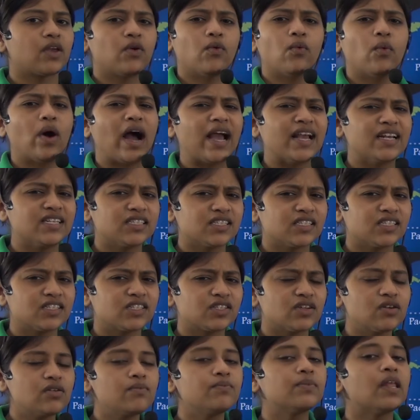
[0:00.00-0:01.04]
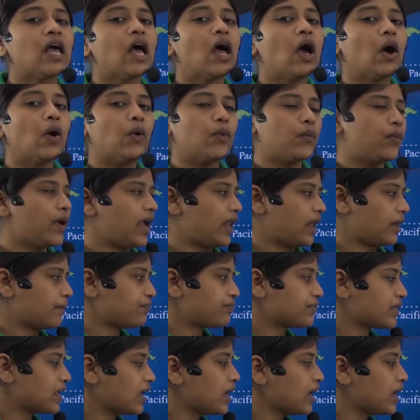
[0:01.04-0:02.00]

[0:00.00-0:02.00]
Why is it so? Well,